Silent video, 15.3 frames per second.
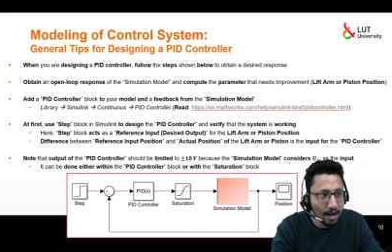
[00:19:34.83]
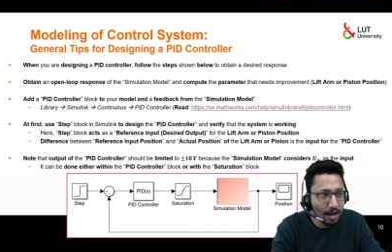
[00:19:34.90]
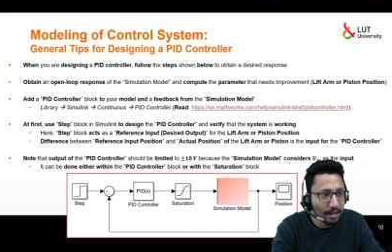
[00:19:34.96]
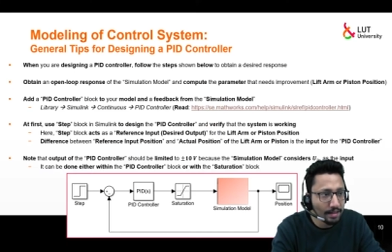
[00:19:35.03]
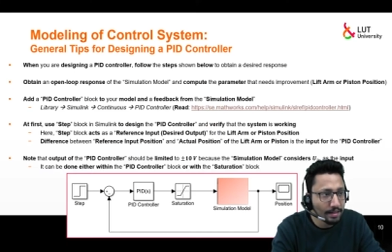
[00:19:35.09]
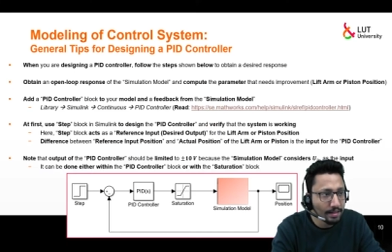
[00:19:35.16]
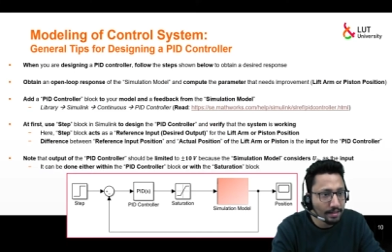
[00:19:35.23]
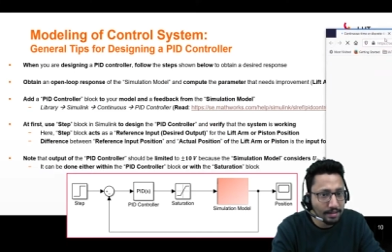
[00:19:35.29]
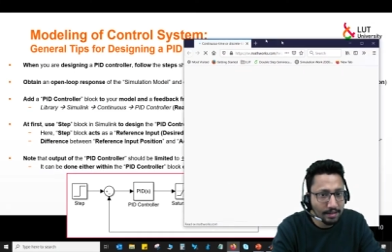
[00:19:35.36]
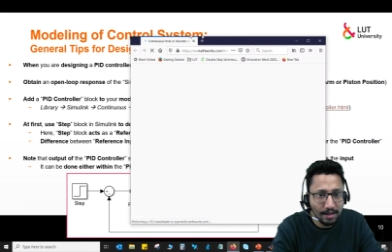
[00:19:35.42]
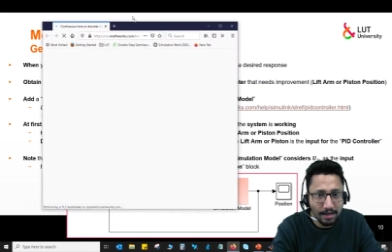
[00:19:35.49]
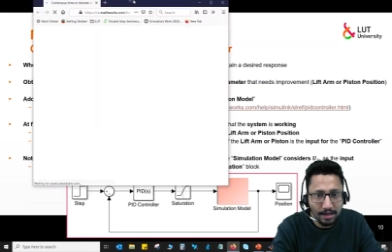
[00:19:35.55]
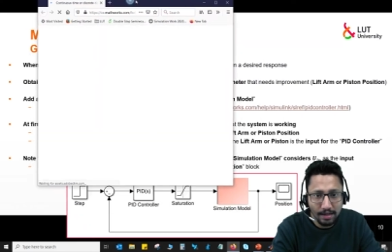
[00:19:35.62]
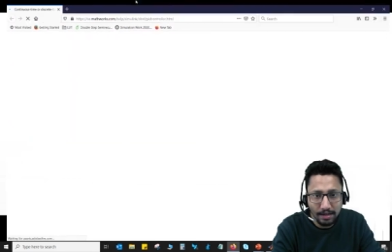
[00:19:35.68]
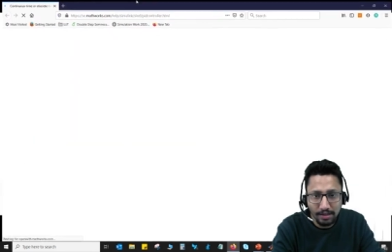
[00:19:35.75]
and this
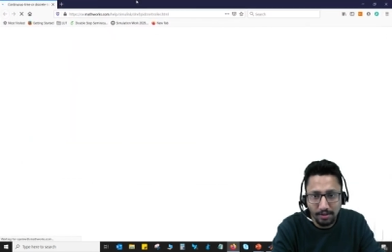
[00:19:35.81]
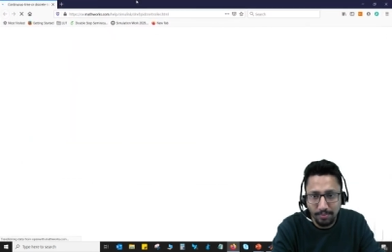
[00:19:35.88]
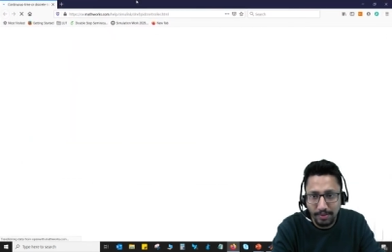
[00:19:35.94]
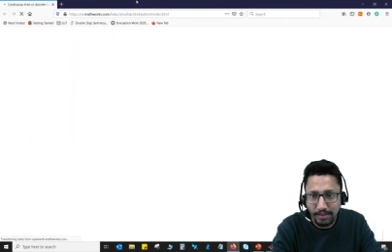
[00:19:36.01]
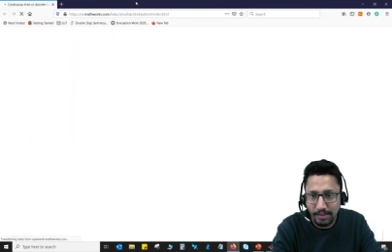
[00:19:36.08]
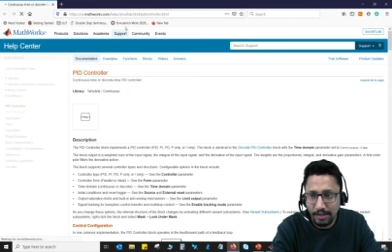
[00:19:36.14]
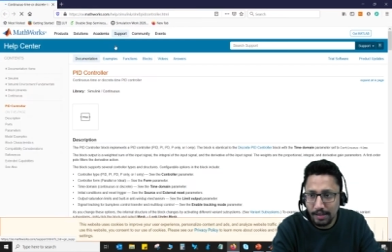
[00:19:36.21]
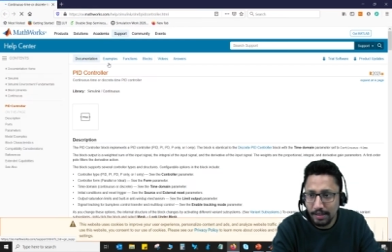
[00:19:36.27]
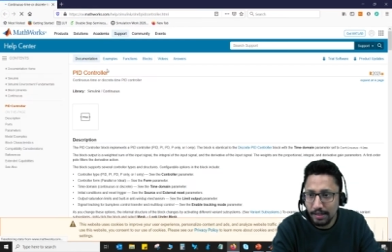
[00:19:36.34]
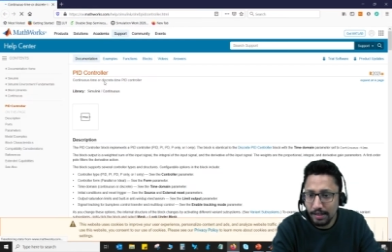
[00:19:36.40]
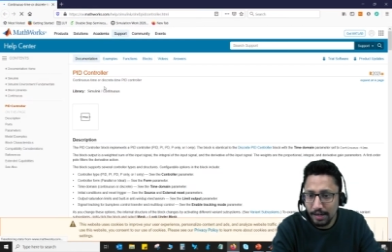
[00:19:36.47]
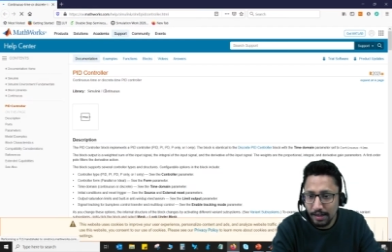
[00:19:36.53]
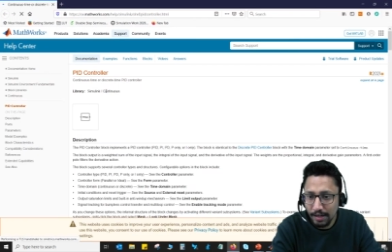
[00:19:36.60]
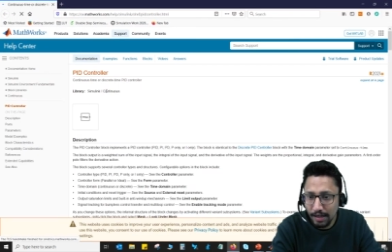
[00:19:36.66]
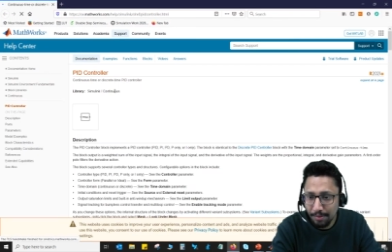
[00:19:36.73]
link is basically
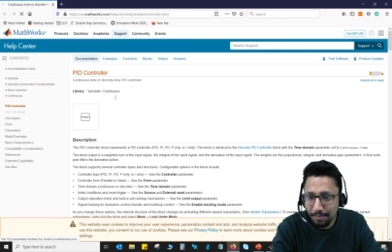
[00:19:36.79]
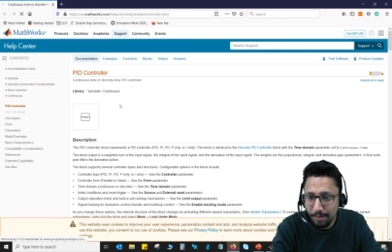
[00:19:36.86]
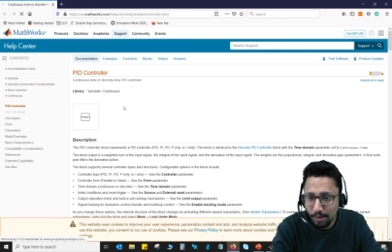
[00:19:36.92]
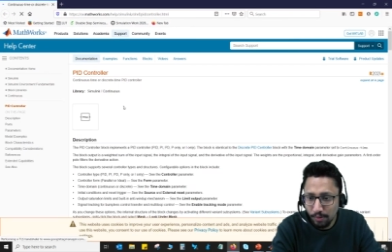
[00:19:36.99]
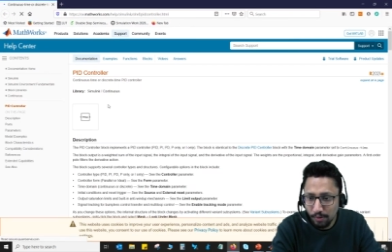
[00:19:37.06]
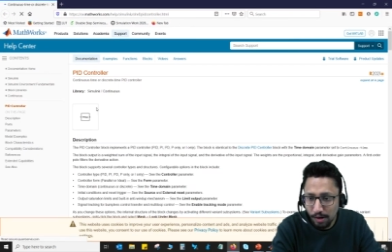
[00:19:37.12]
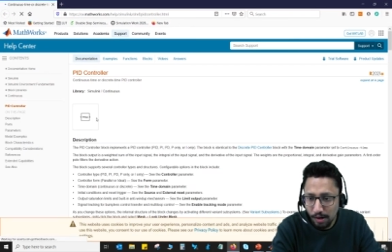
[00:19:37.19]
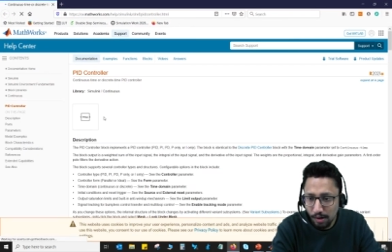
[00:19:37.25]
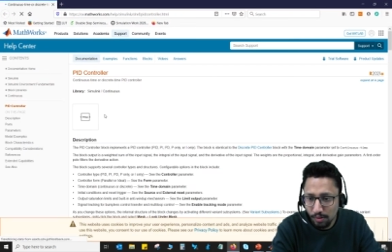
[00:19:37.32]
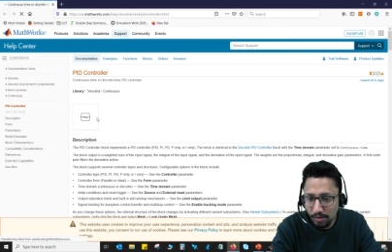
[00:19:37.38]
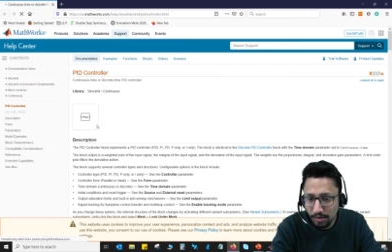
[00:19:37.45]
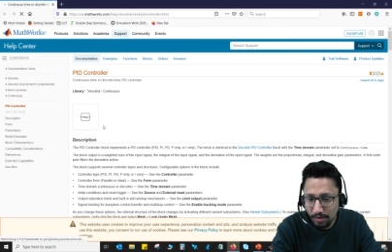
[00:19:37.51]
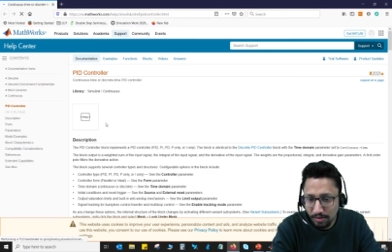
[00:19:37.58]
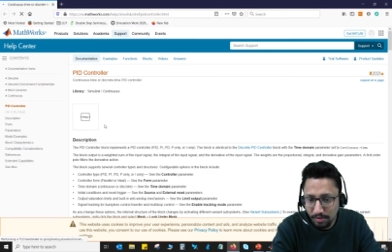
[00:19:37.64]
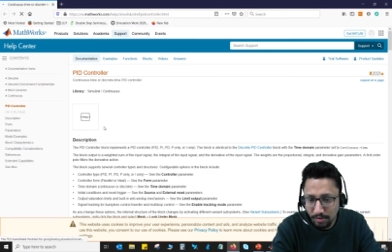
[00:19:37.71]
telling about how
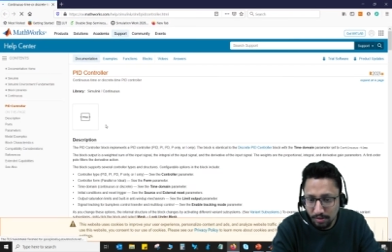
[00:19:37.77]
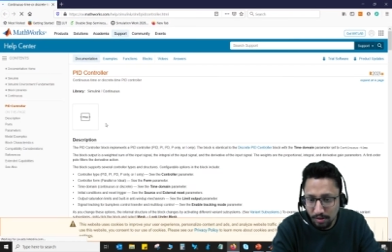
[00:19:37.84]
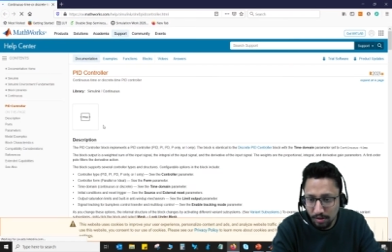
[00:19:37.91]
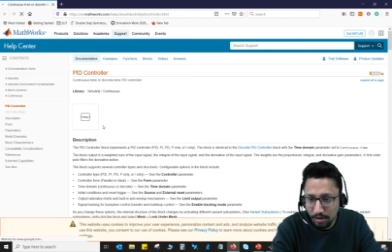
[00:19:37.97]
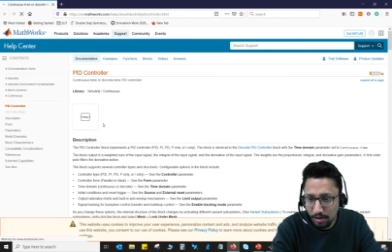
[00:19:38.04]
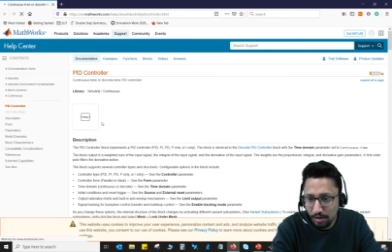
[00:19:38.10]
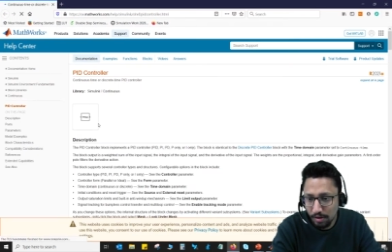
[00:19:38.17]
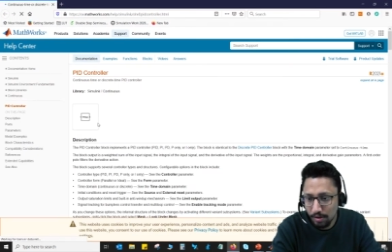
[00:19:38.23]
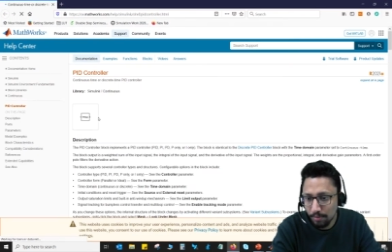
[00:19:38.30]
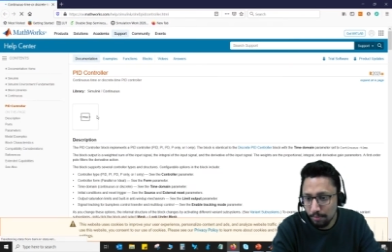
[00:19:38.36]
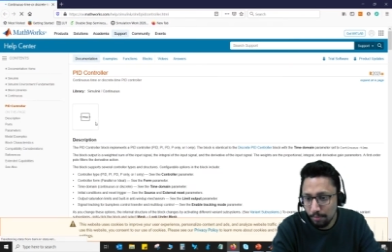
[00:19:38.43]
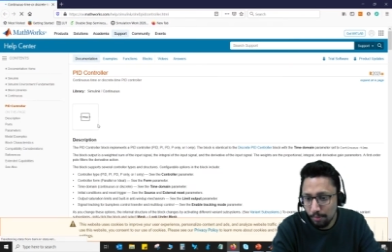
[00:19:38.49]
this uh,